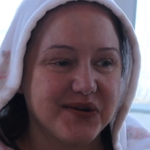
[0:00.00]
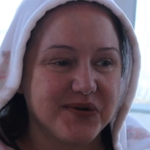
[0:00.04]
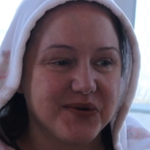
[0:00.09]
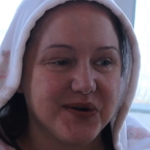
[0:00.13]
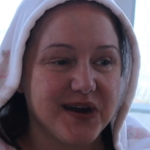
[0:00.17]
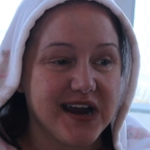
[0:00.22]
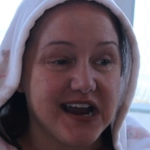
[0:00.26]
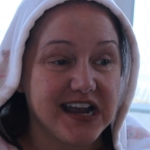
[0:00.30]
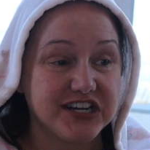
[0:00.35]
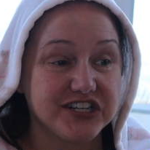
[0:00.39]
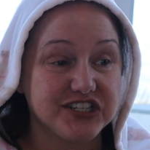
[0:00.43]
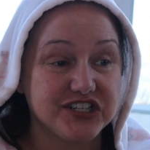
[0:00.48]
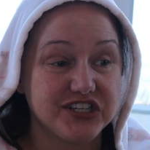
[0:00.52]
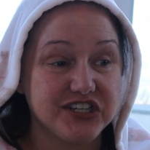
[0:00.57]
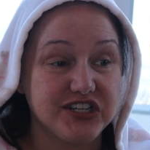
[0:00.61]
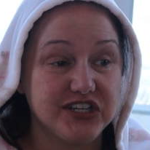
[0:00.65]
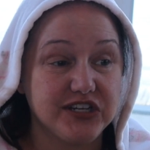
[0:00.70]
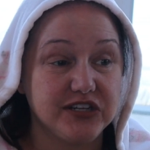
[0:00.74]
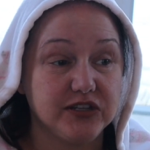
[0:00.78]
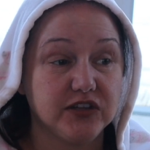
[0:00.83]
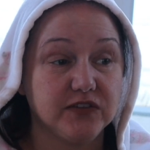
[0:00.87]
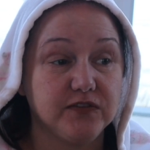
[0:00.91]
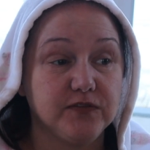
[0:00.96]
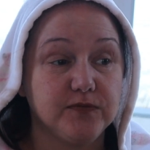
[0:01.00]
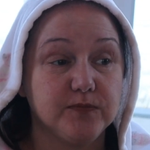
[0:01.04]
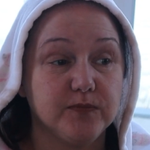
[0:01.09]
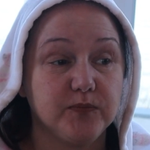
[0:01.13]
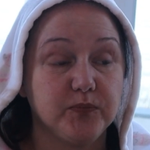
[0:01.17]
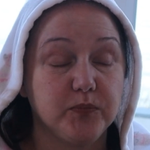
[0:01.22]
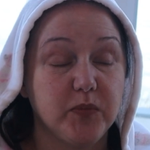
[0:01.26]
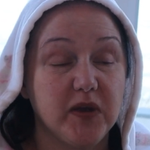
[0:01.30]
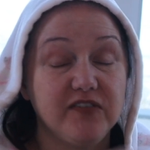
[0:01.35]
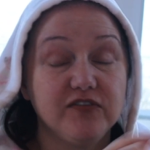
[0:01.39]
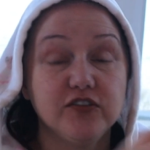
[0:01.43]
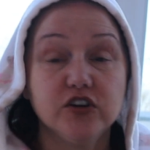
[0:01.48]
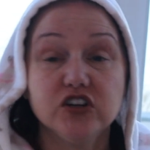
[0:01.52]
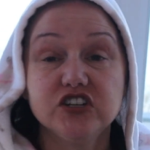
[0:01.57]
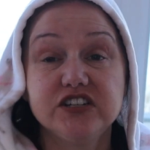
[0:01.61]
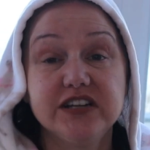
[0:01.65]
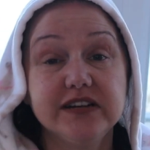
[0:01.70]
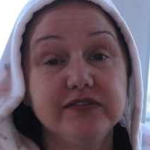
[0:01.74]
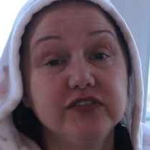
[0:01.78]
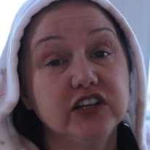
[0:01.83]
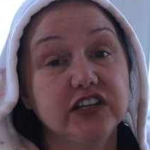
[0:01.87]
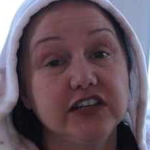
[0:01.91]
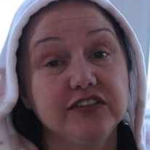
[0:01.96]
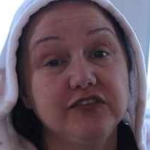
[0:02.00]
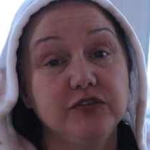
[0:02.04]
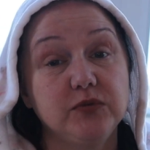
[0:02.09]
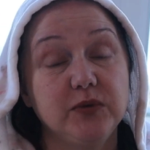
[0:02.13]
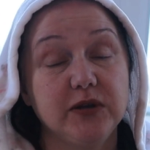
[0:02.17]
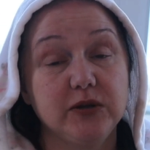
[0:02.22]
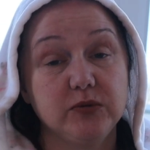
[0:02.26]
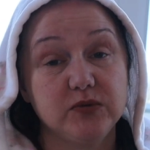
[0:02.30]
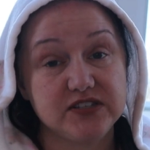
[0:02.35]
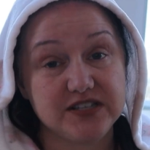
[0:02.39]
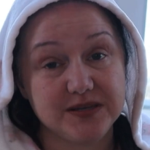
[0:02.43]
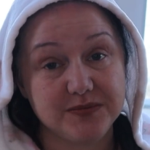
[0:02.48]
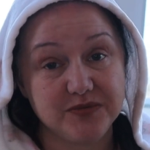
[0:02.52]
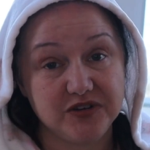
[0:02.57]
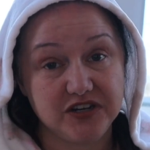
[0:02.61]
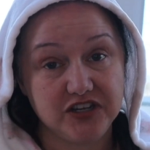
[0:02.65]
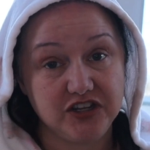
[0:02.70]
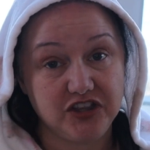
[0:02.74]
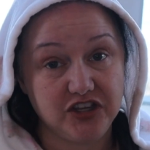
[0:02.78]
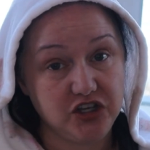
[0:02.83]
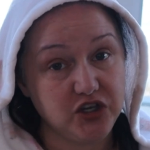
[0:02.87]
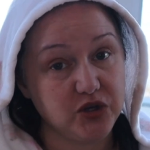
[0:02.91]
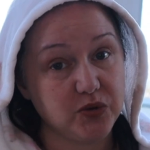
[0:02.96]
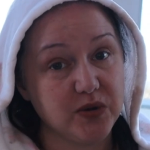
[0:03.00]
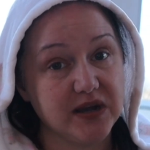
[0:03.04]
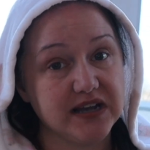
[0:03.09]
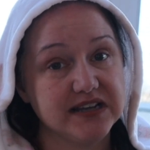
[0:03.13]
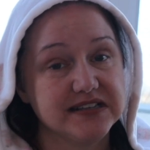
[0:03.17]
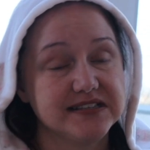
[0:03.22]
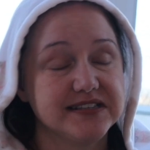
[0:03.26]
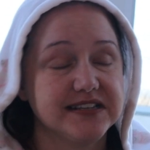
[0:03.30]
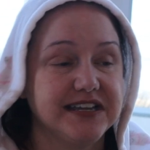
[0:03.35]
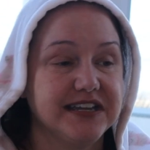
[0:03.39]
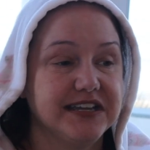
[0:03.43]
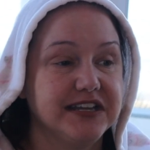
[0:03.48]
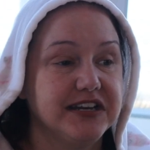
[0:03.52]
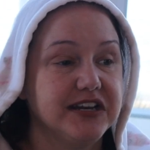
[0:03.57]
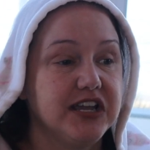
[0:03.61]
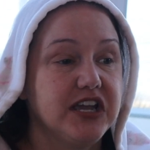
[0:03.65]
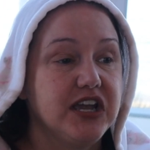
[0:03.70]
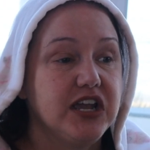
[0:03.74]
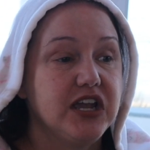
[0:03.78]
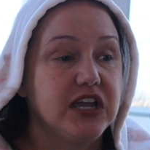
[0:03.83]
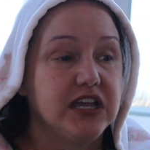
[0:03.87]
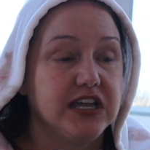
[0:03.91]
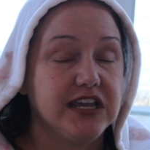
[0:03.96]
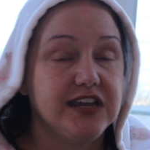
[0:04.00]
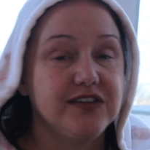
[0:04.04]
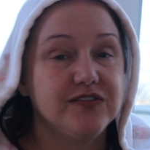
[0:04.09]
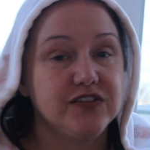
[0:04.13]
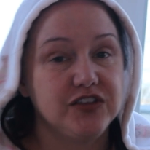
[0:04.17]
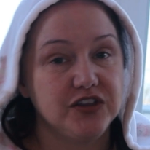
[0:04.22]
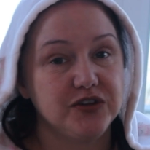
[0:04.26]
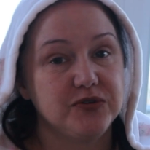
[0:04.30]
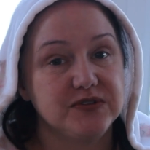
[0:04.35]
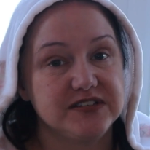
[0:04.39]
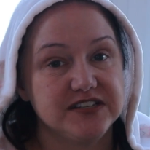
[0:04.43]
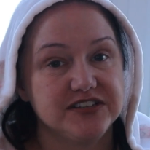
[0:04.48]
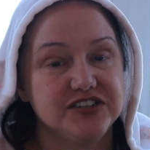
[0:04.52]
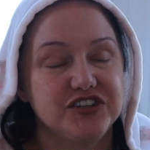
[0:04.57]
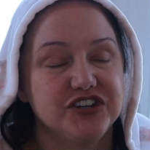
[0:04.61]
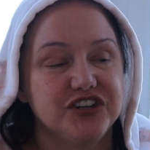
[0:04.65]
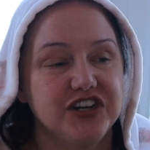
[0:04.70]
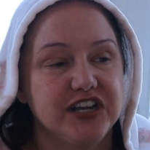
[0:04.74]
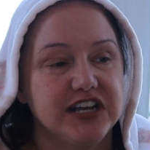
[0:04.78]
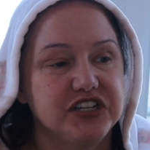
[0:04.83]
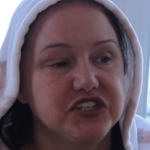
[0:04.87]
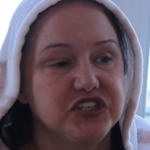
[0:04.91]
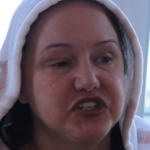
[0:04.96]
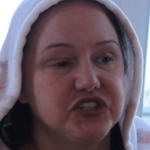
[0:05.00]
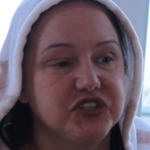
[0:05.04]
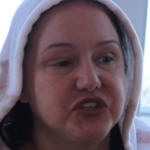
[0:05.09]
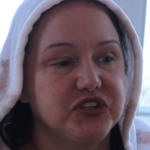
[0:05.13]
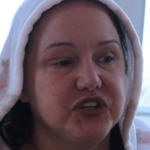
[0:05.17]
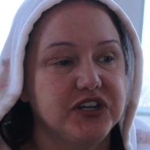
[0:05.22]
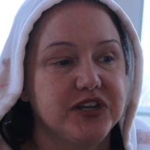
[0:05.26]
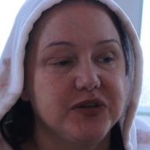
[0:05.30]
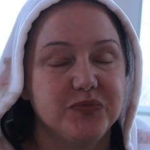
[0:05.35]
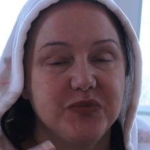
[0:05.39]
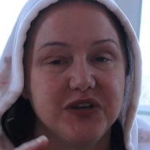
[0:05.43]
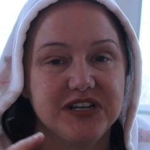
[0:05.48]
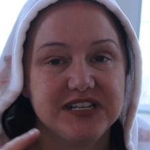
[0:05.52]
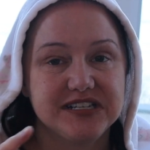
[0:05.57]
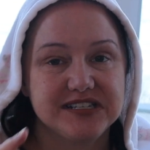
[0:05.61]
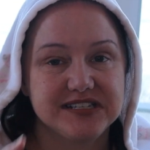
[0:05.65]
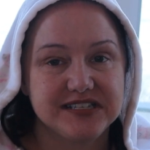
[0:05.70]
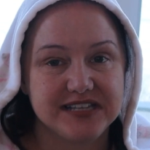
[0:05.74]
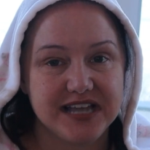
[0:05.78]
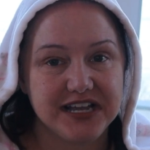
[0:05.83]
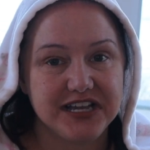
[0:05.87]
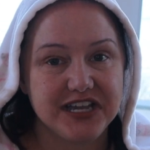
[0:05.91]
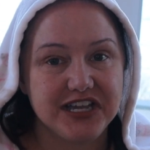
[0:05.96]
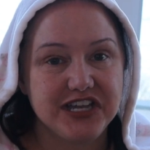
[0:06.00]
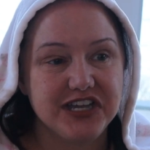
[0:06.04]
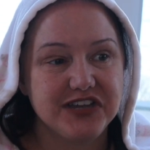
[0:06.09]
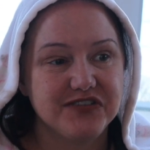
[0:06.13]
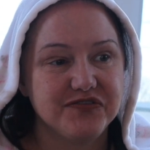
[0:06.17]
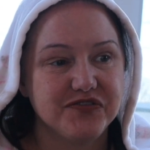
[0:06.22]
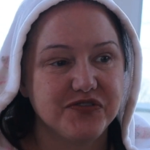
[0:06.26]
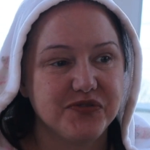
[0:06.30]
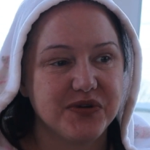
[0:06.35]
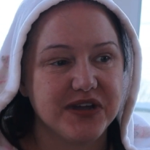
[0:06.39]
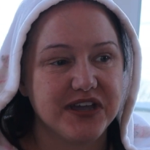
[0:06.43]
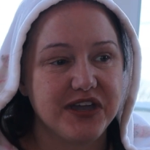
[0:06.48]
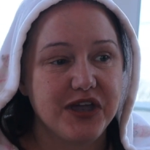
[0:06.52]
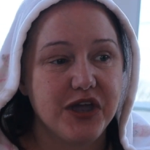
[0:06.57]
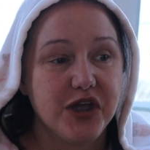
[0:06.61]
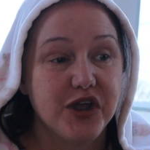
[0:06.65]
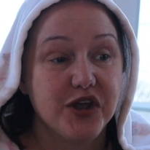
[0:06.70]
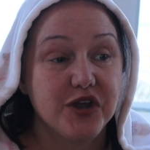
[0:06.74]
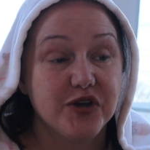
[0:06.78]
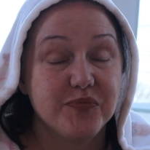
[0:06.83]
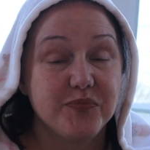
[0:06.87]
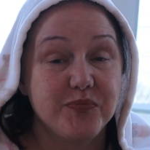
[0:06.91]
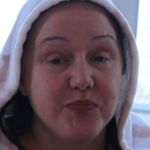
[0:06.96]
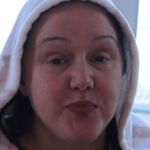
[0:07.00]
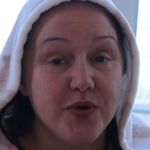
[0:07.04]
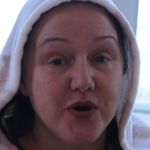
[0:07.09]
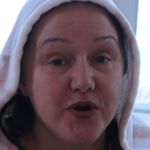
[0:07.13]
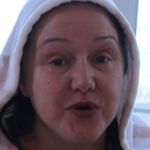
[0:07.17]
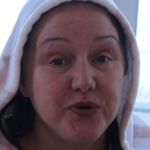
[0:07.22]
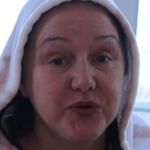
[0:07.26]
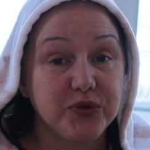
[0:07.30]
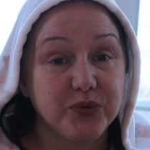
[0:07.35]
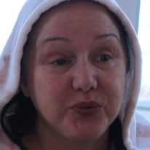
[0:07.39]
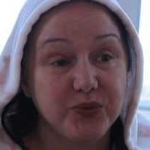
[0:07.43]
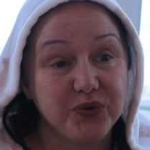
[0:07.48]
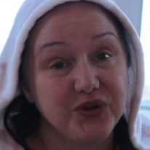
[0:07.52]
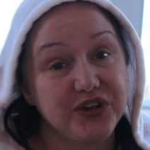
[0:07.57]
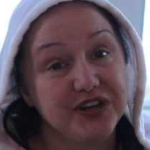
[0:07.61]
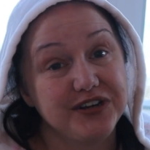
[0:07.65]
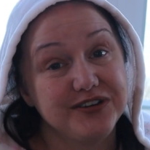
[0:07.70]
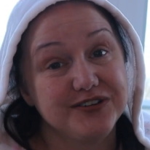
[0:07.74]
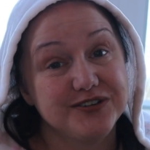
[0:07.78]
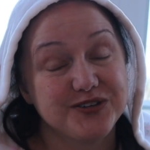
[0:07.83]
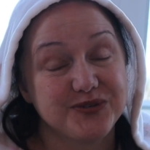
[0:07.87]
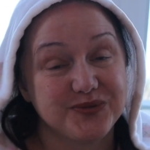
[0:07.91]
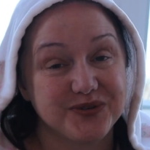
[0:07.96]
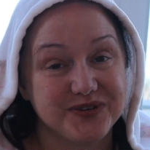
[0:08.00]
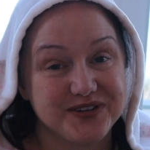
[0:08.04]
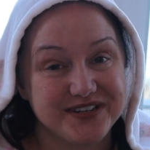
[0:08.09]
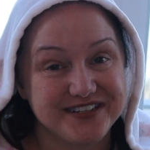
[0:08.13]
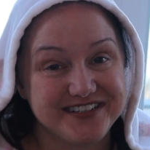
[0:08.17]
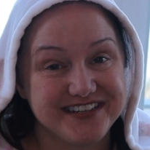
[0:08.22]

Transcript: were actually, my first ever giveaway was someone in the US, and even though it was international. And my second giveaway, both winners were